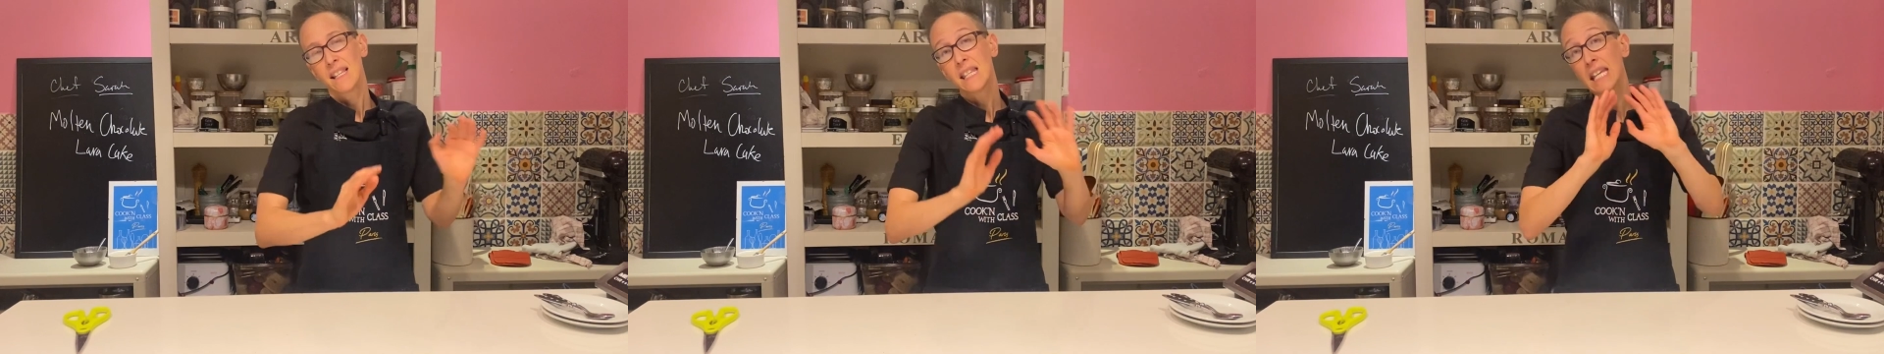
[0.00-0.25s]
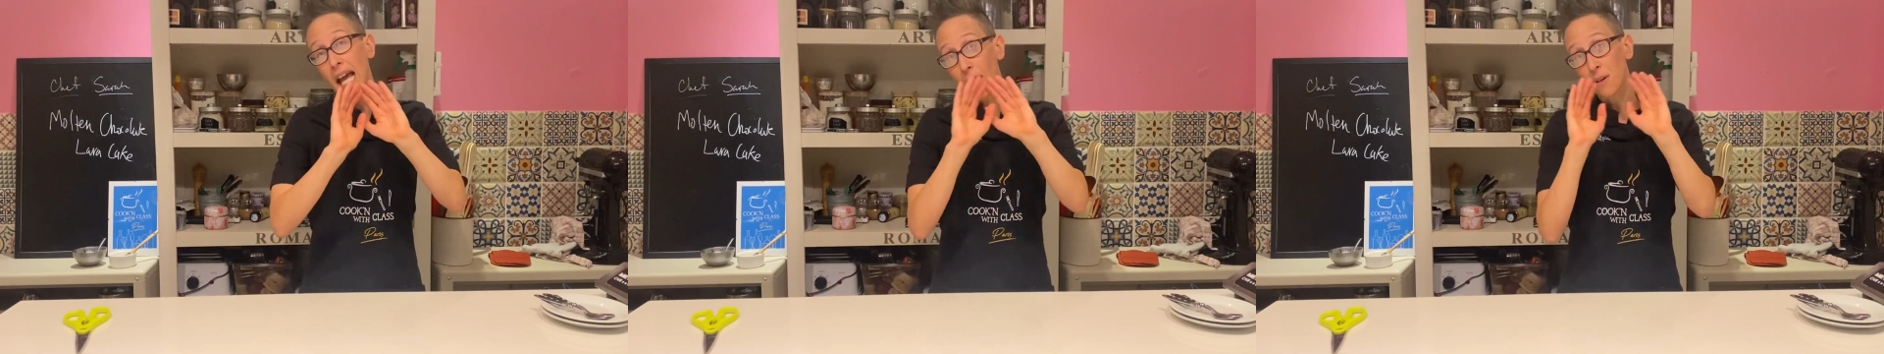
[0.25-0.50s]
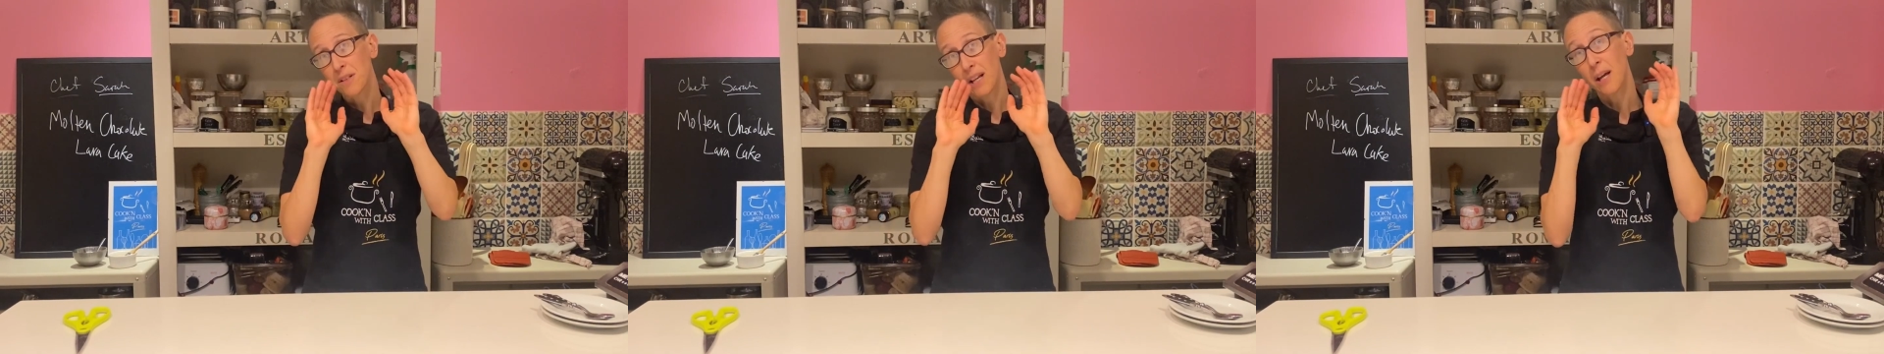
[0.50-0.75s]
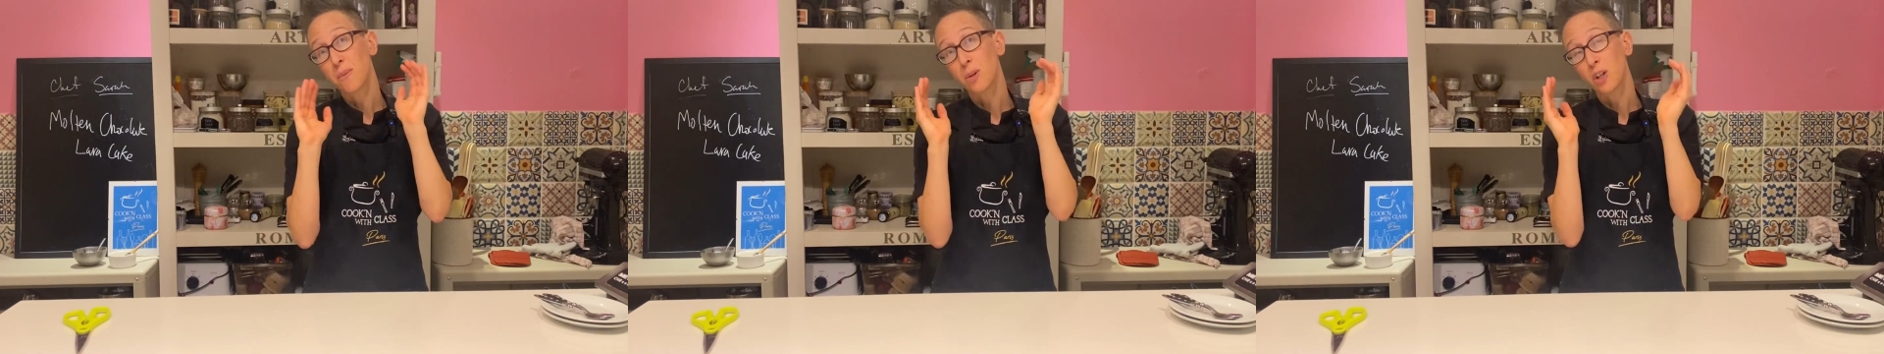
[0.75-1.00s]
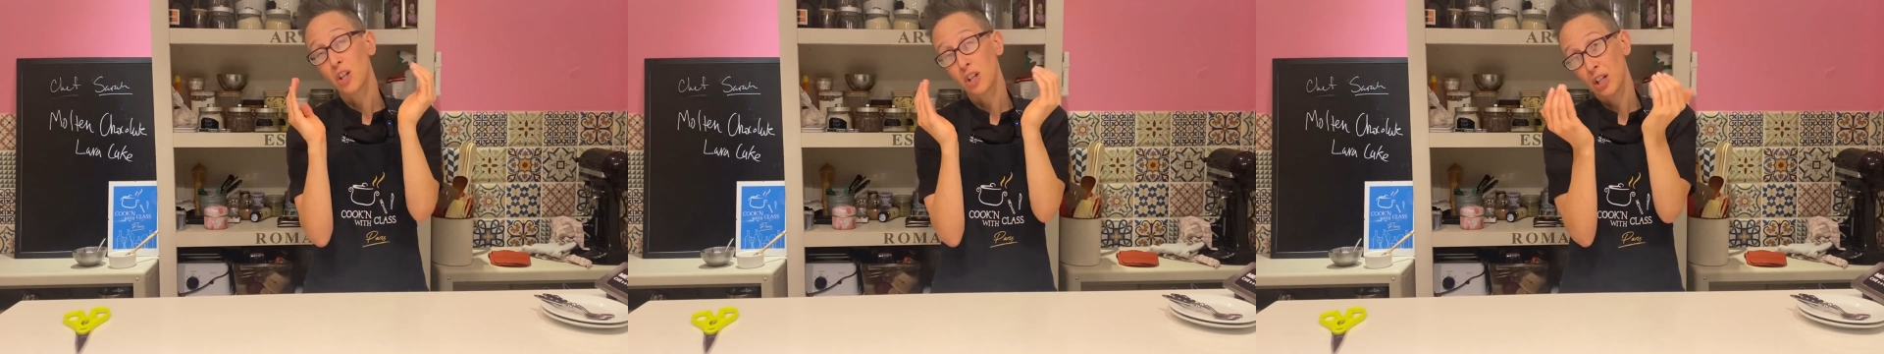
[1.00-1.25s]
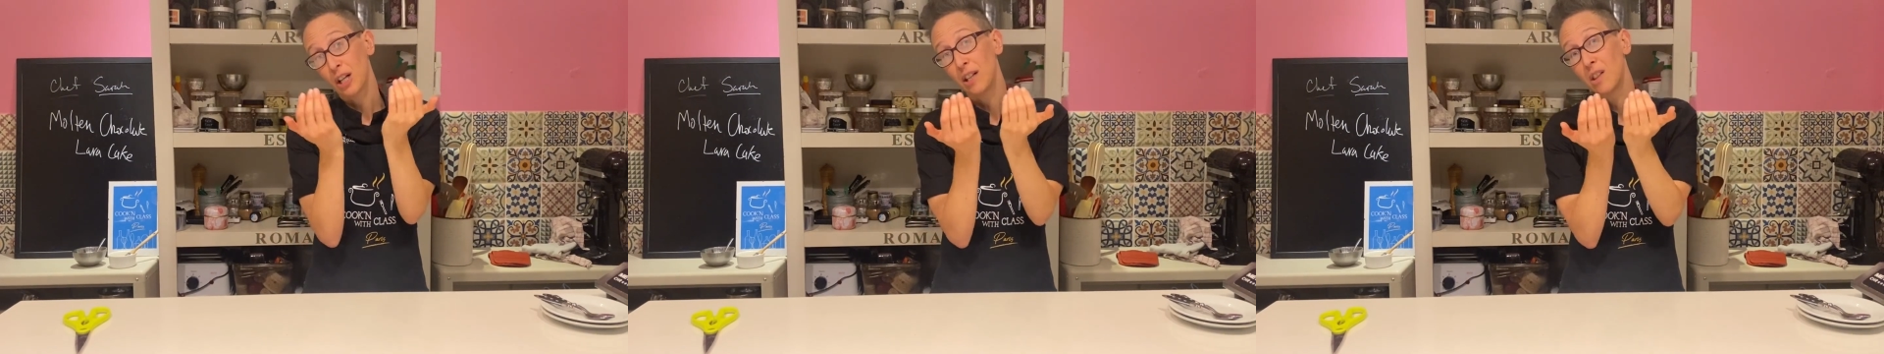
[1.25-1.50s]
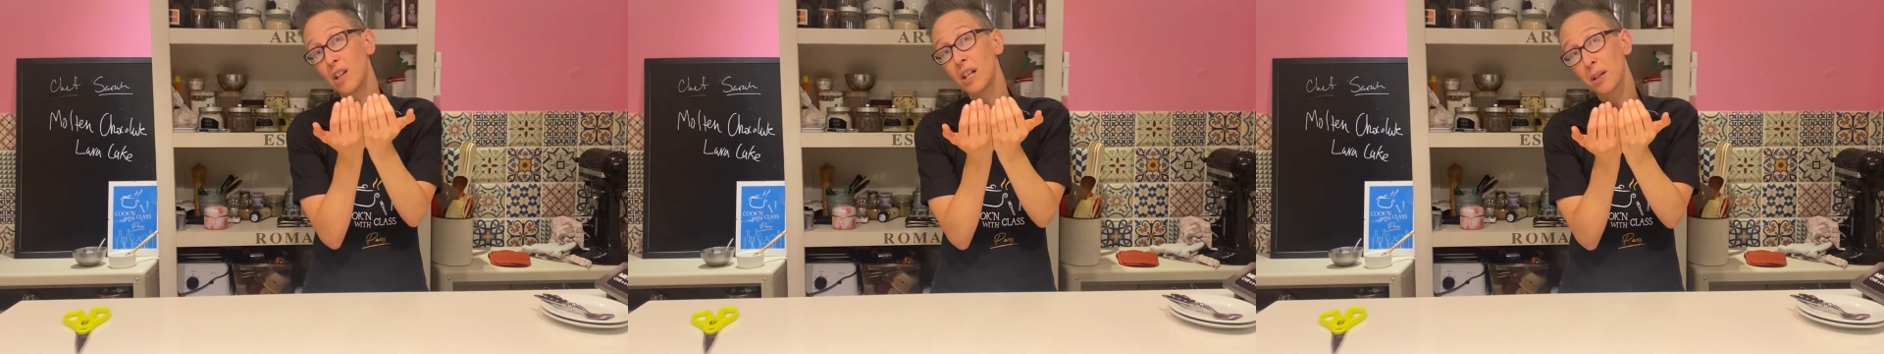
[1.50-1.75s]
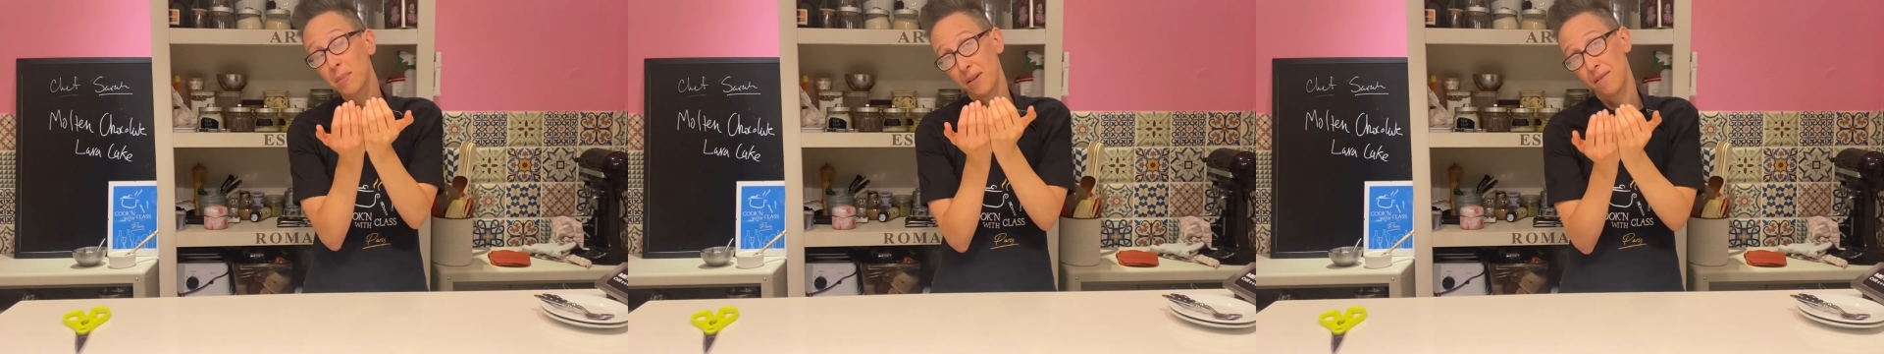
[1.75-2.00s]
the outside will cook a
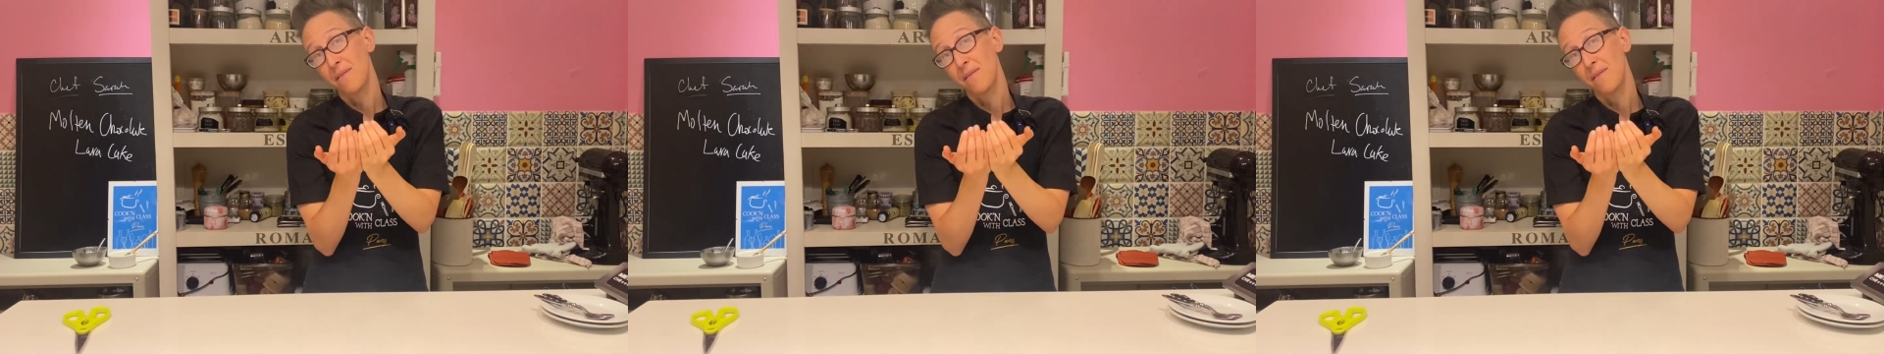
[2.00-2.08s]
little bit